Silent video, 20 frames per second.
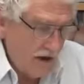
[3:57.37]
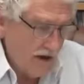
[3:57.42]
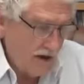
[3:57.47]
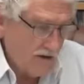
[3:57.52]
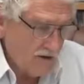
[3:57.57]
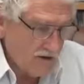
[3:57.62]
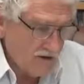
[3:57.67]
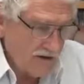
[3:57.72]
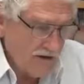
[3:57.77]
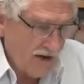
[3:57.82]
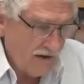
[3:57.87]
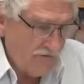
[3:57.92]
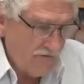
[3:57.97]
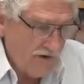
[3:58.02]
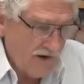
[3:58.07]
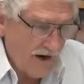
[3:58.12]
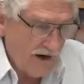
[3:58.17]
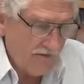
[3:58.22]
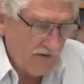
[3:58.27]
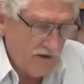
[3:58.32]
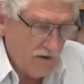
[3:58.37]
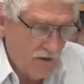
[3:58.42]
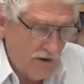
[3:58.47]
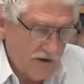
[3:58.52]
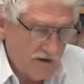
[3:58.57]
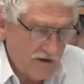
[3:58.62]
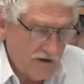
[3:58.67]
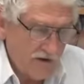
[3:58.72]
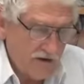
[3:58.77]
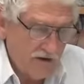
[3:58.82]
Yourself there. I have a
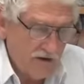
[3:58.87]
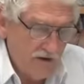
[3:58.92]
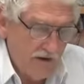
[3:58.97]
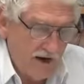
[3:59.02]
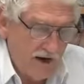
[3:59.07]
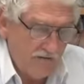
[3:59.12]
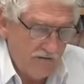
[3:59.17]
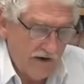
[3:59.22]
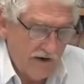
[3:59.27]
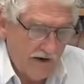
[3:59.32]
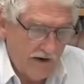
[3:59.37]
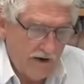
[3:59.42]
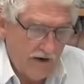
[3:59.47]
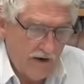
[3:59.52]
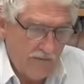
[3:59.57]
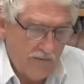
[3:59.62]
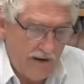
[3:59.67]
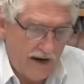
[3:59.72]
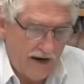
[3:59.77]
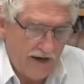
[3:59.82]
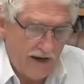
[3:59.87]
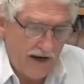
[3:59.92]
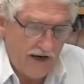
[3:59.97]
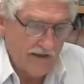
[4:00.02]
question. Did you ever hear about